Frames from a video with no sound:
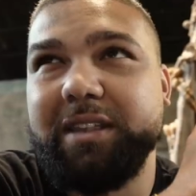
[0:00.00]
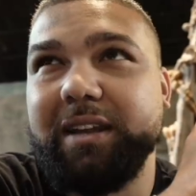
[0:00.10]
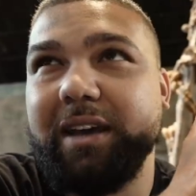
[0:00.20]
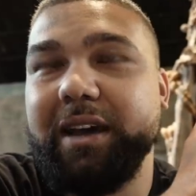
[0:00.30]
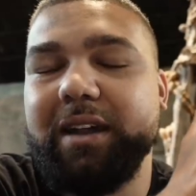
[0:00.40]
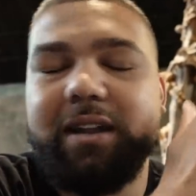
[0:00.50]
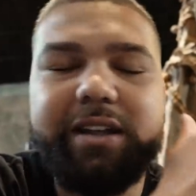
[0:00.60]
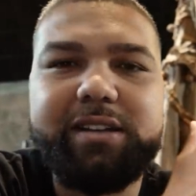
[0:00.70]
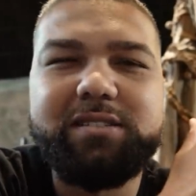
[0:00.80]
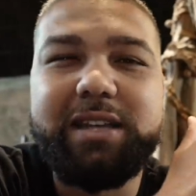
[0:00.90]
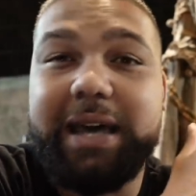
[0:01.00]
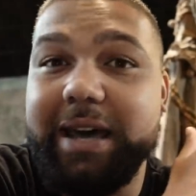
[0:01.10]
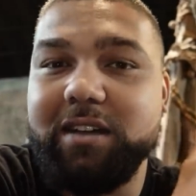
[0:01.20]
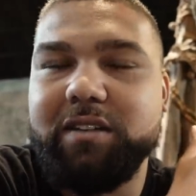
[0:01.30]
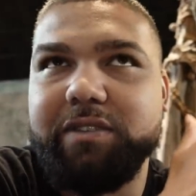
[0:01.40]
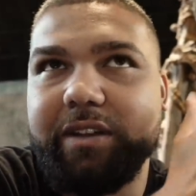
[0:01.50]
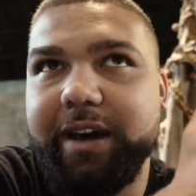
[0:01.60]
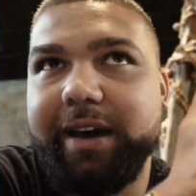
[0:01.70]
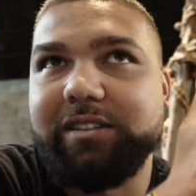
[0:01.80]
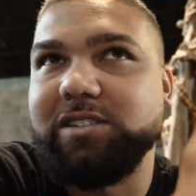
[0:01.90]
then again, it is the end of the
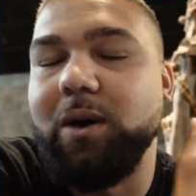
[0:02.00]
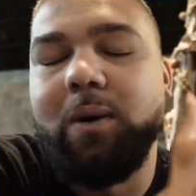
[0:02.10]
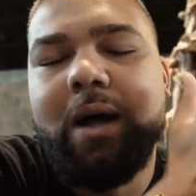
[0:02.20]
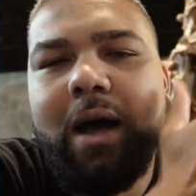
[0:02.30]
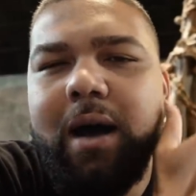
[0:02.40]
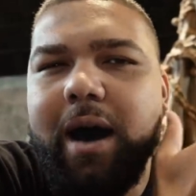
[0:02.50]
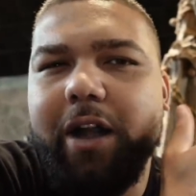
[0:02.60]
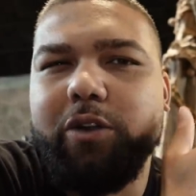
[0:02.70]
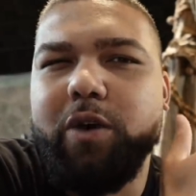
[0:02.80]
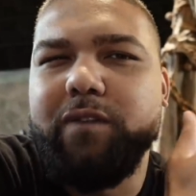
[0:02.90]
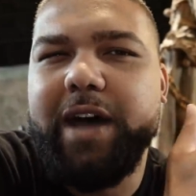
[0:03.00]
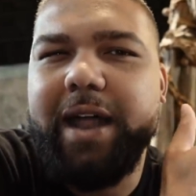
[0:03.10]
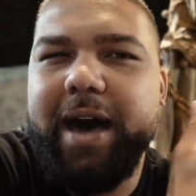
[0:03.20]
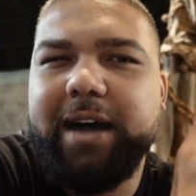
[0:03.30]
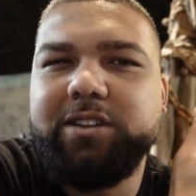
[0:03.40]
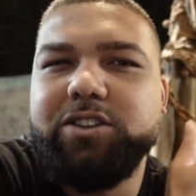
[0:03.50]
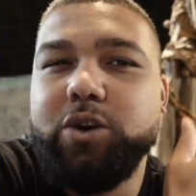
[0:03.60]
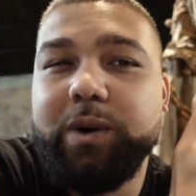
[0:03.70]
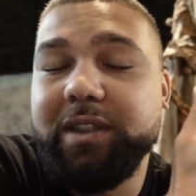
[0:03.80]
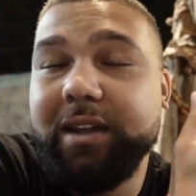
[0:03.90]
night, so I don't know if that had to do
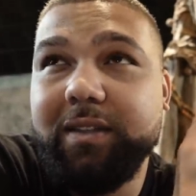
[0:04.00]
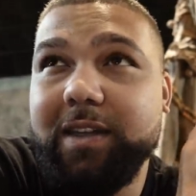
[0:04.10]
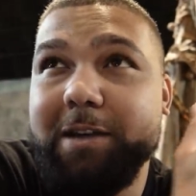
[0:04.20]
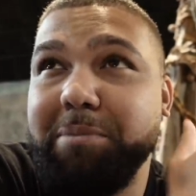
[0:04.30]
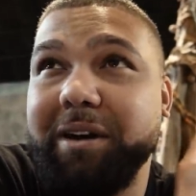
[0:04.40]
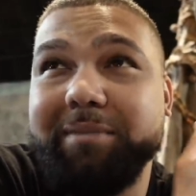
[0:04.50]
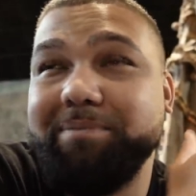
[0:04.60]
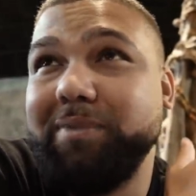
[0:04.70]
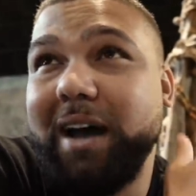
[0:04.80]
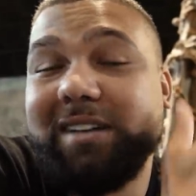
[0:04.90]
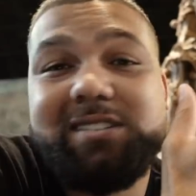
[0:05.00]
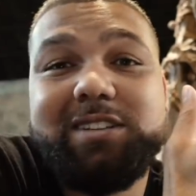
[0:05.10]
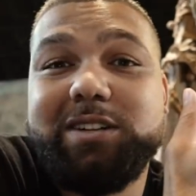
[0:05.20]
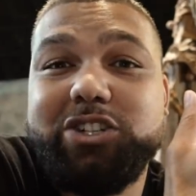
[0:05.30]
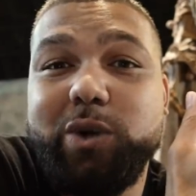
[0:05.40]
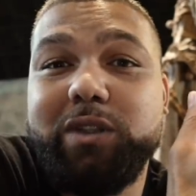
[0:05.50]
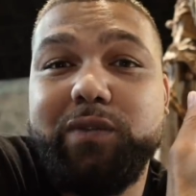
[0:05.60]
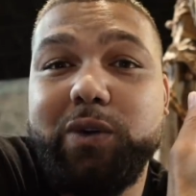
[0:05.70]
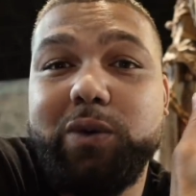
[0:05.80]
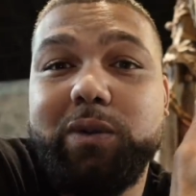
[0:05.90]
with anything, but I still enjoyed the
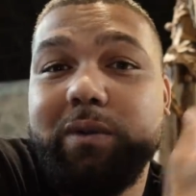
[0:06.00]
food.